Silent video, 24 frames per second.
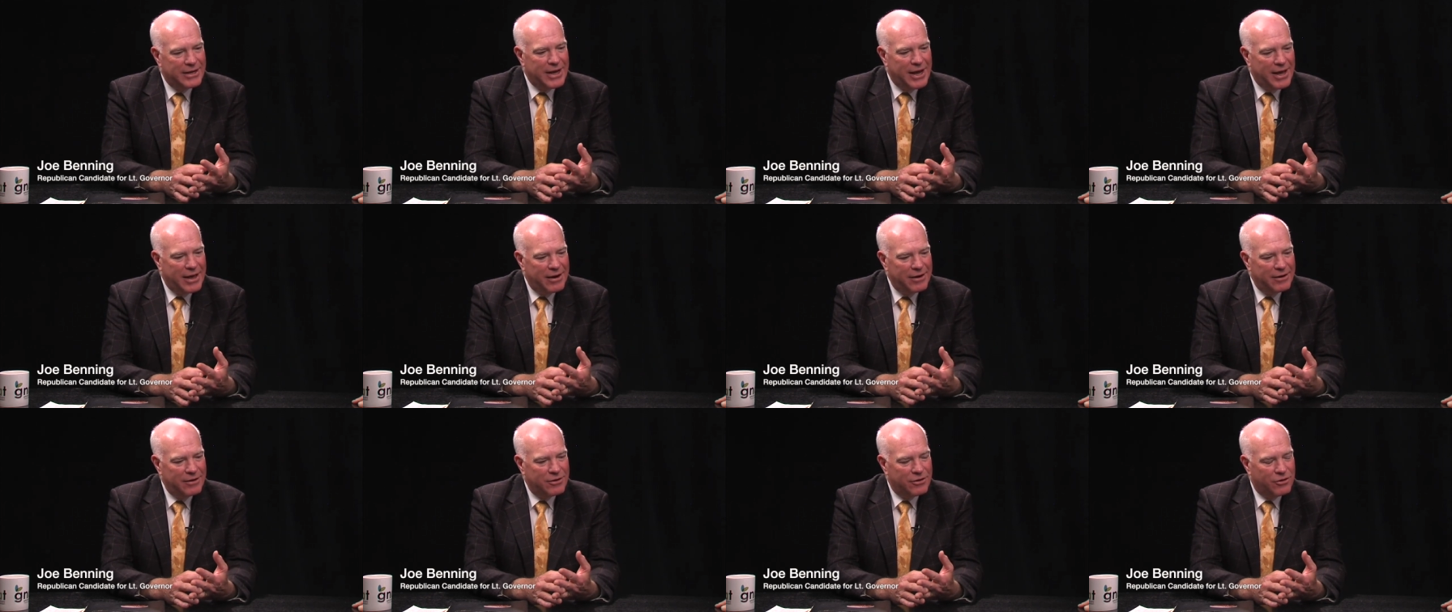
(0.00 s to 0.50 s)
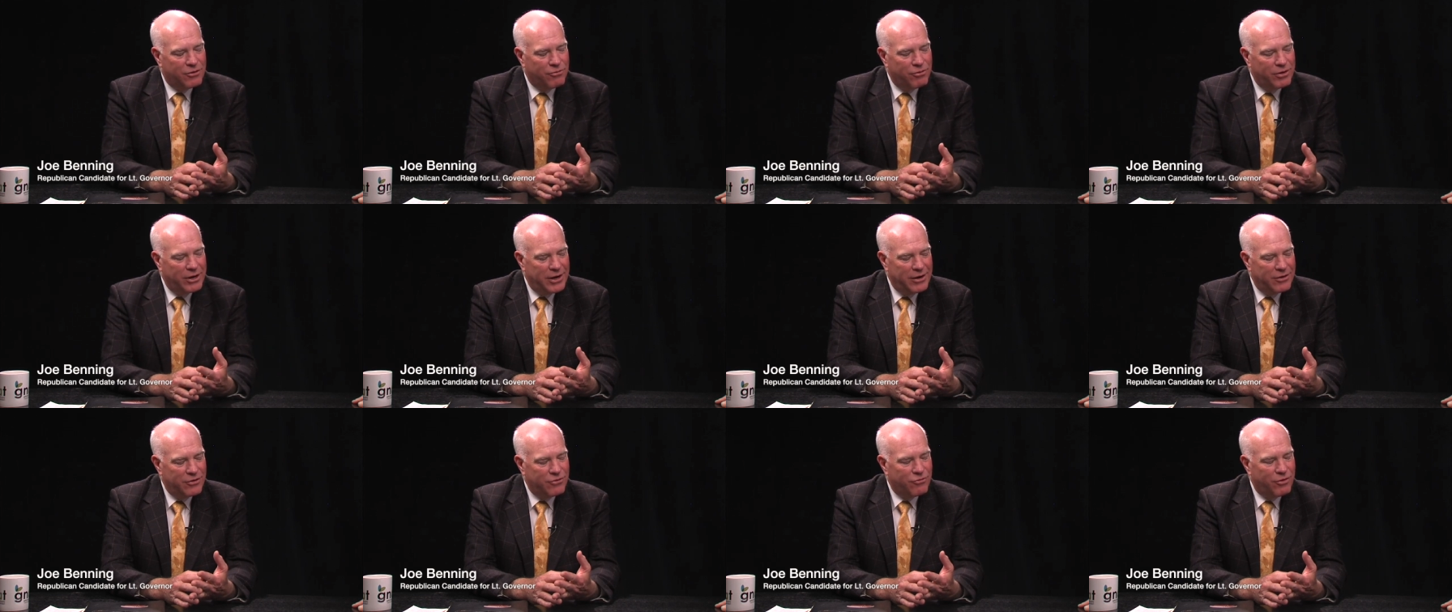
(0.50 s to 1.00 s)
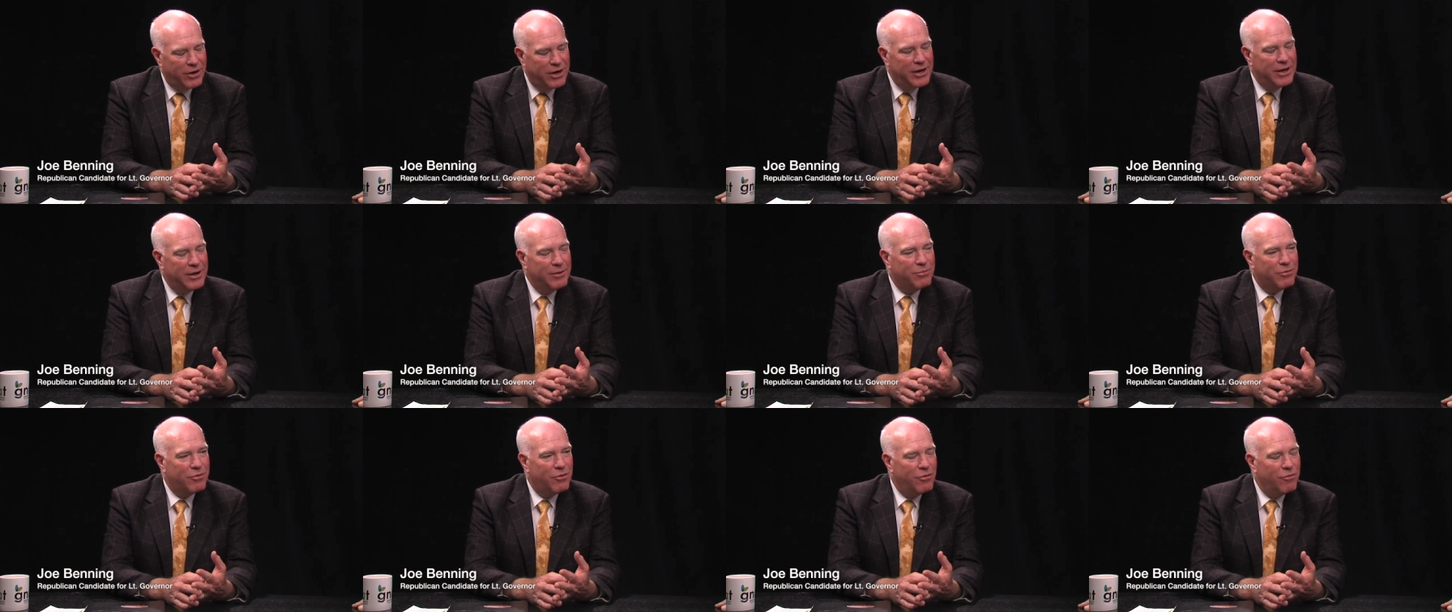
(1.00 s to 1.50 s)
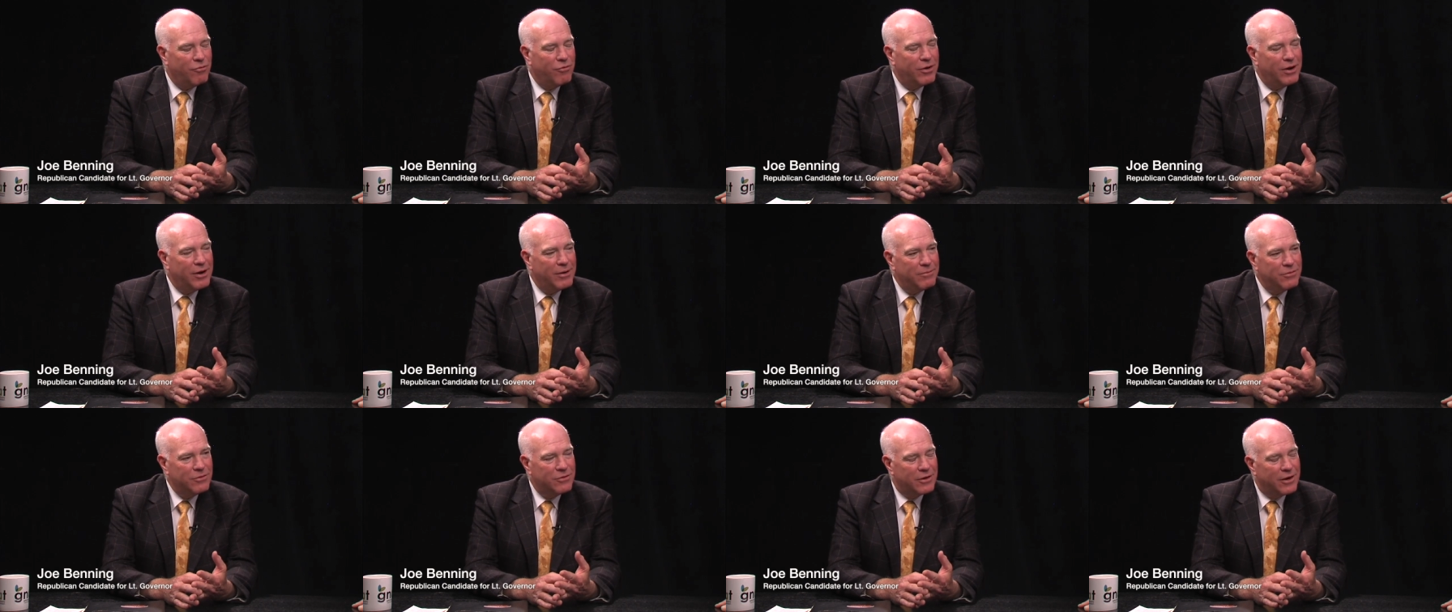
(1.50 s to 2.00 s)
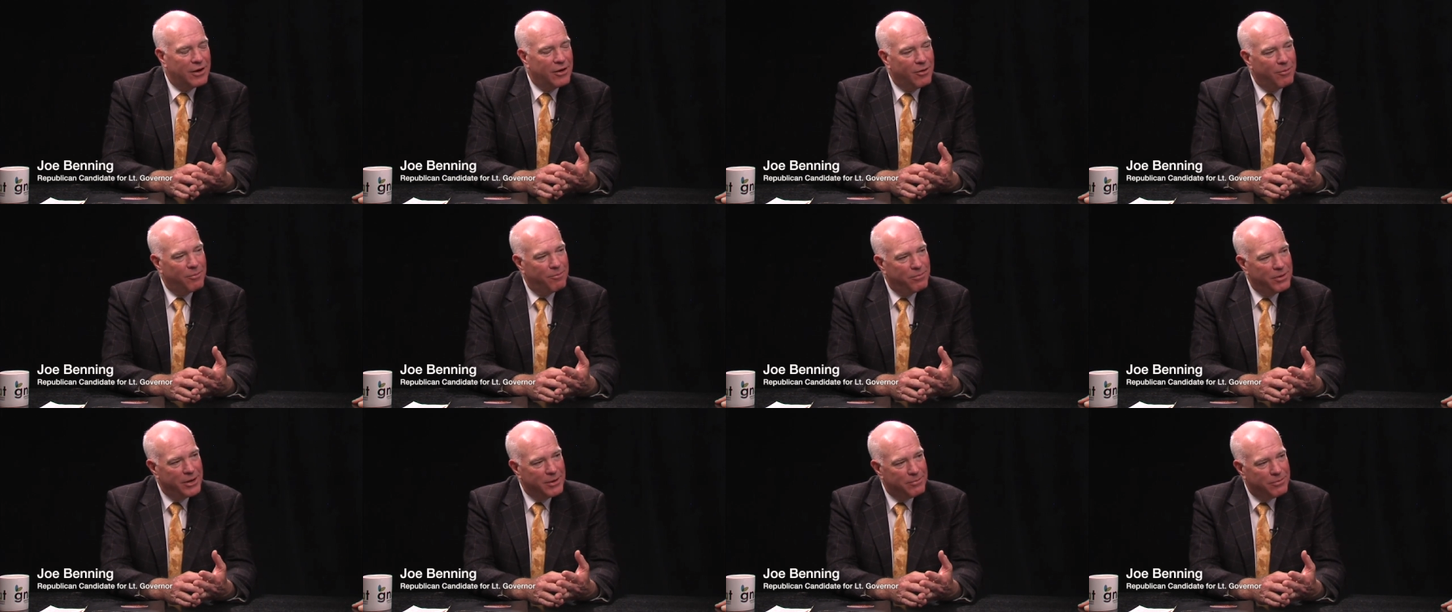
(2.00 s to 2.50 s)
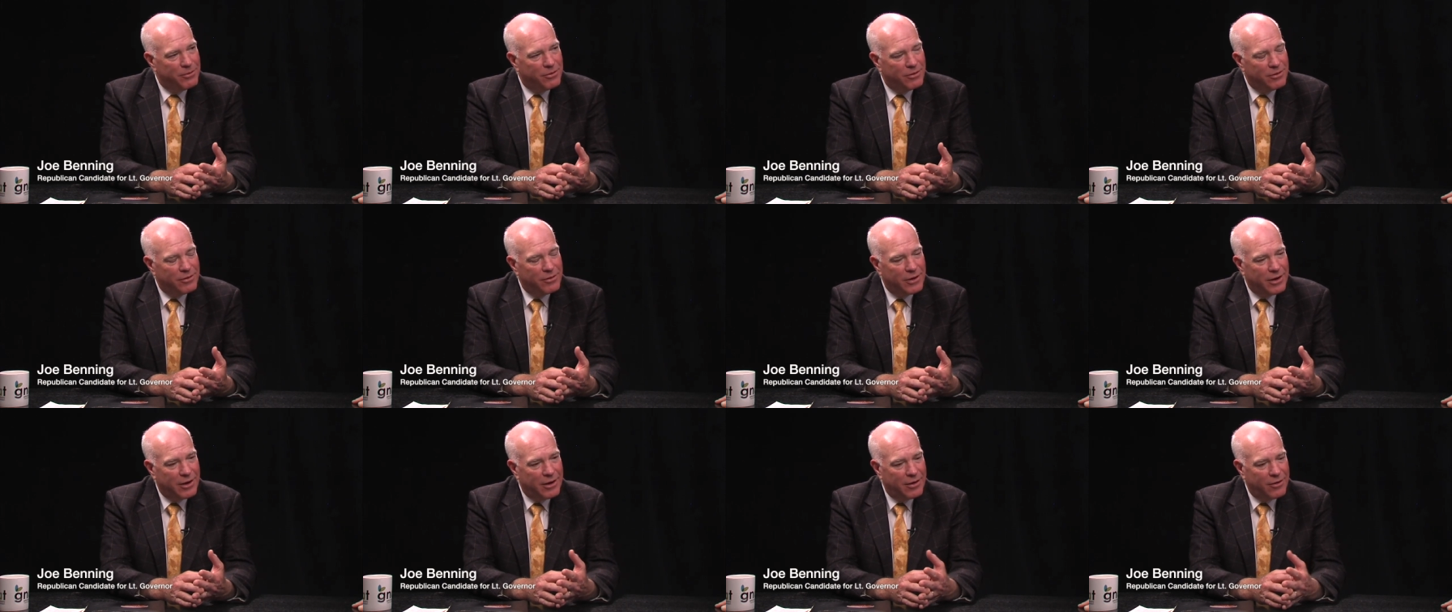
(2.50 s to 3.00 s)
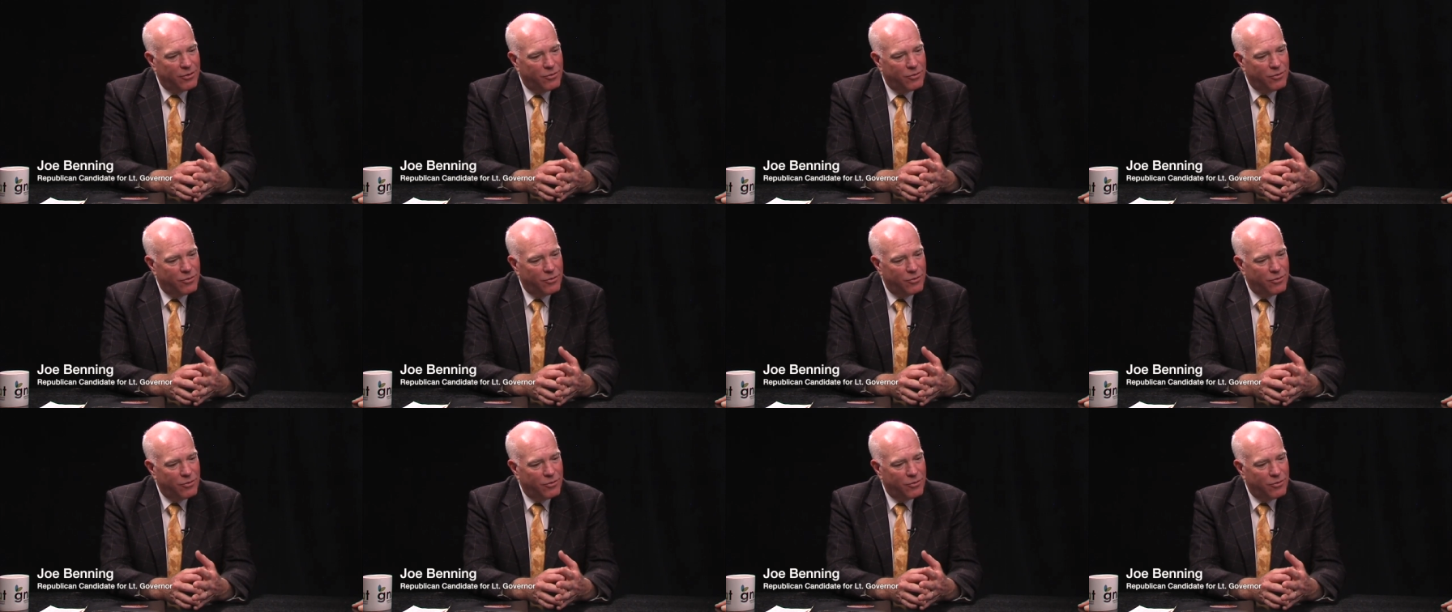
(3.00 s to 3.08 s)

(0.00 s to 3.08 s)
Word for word: data to create training programs to help people uh,